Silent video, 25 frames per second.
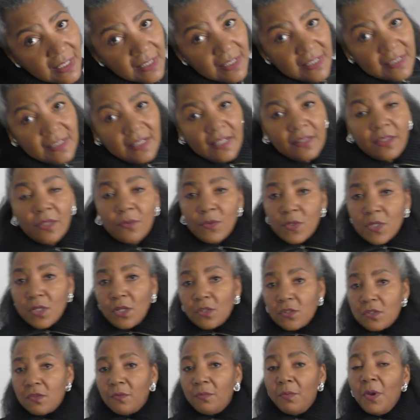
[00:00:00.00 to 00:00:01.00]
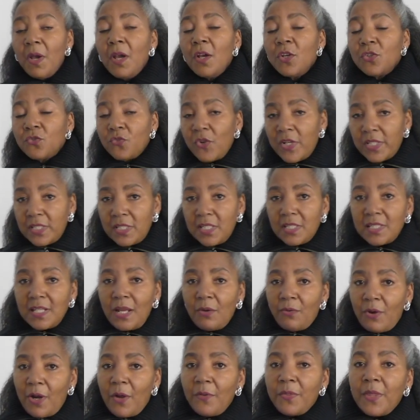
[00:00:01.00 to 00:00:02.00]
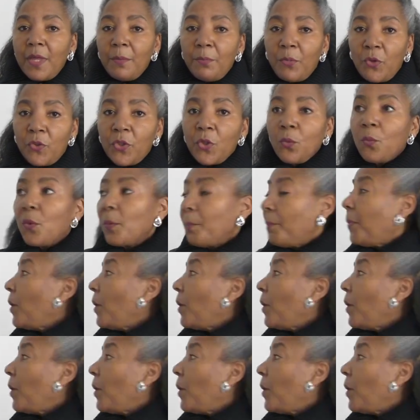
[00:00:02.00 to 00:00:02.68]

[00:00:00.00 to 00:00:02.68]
like I said, there was lots of dresses that were out there, but they were